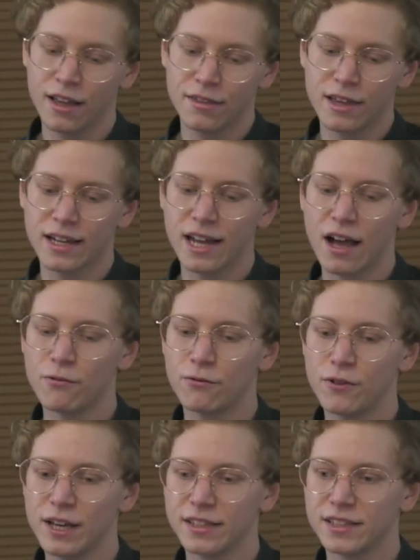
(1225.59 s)
that have
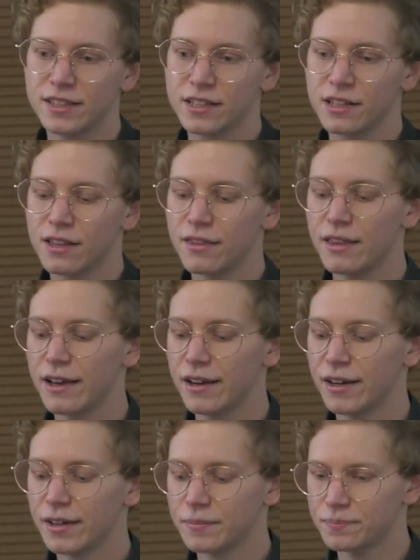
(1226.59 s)
faced
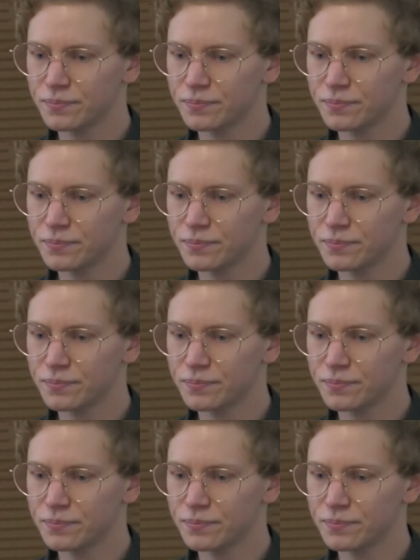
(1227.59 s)
their,